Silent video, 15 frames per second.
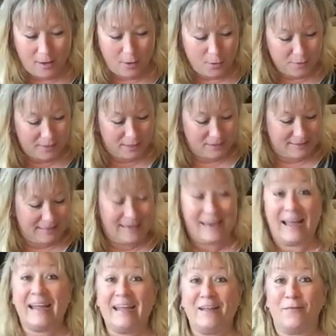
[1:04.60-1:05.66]
Oh, there's a
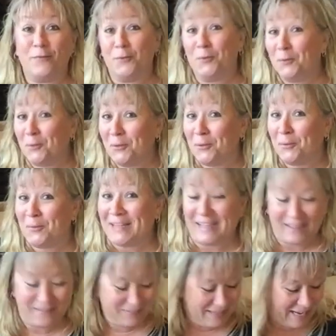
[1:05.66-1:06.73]
knife. Ooh, we
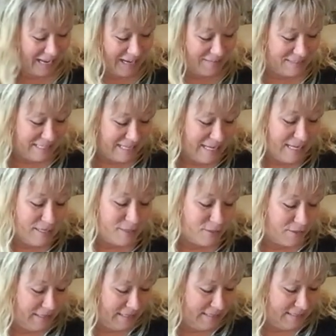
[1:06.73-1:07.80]
love the knives.
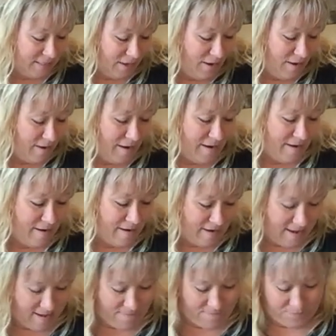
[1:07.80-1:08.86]
So these are our,
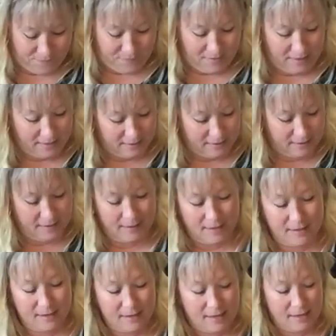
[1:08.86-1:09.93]
um,
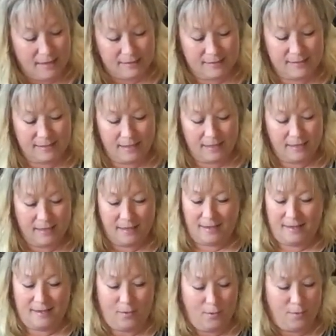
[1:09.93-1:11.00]
this is a,
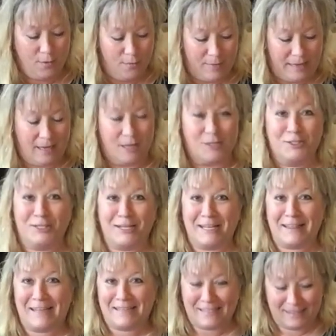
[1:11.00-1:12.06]
oh my gosh, look
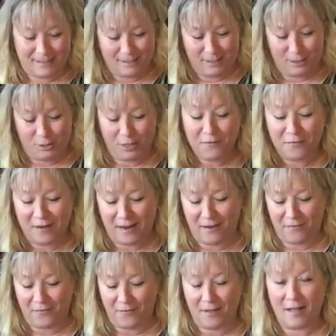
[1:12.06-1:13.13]
at this. This is a chef knife.